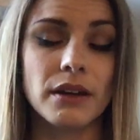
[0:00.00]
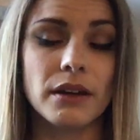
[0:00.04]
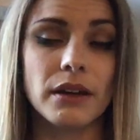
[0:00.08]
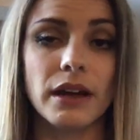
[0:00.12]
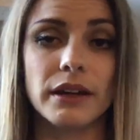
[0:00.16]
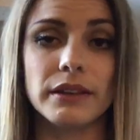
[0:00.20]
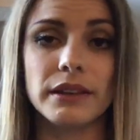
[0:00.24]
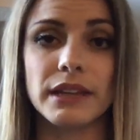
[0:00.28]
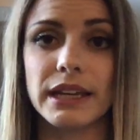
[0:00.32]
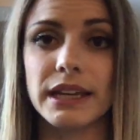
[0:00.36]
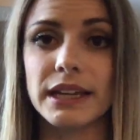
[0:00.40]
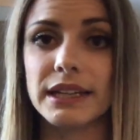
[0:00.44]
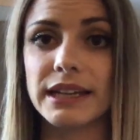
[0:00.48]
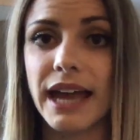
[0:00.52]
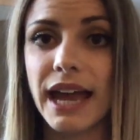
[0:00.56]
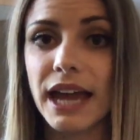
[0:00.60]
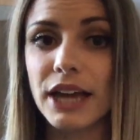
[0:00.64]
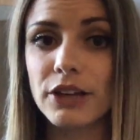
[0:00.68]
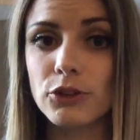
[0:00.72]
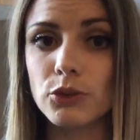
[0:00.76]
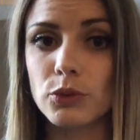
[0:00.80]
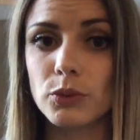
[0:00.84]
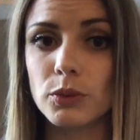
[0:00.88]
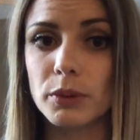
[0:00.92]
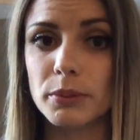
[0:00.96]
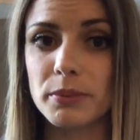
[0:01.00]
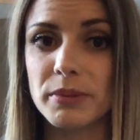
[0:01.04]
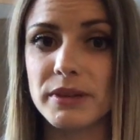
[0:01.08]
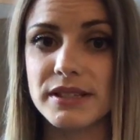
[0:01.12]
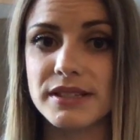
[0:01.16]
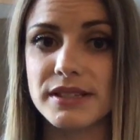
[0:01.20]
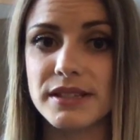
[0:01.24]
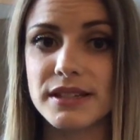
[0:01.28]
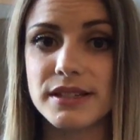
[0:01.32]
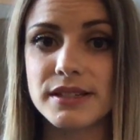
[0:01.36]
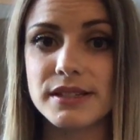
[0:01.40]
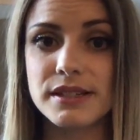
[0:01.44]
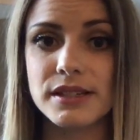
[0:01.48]
Unlike an actual
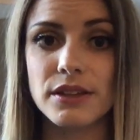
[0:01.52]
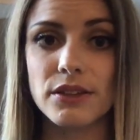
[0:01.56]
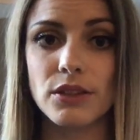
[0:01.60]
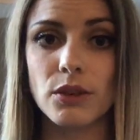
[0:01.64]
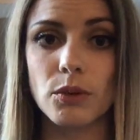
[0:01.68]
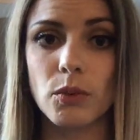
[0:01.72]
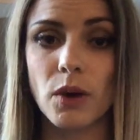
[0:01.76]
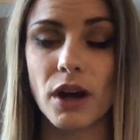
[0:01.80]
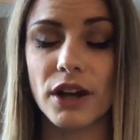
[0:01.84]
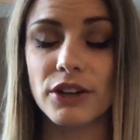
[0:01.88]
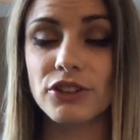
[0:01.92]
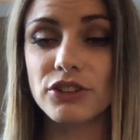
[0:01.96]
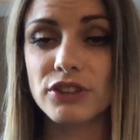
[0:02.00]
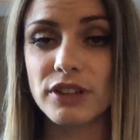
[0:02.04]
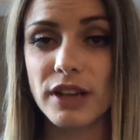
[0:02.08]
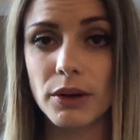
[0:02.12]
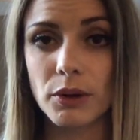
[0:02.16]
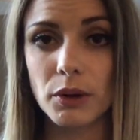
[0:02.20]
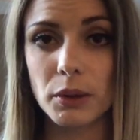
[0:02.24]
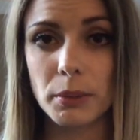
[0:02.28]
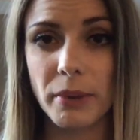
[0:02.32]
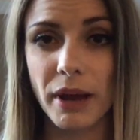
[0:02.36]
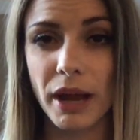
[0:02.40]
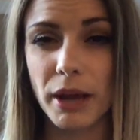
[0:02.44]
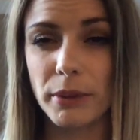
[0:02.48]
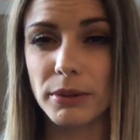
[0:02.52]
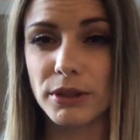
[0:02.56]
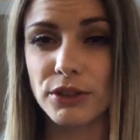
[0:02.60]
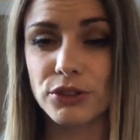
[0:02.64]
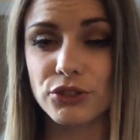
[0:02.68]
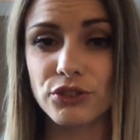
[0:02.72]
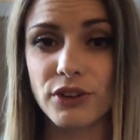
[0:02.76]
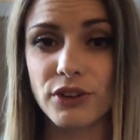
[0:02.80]
business, the Watchtower Bible and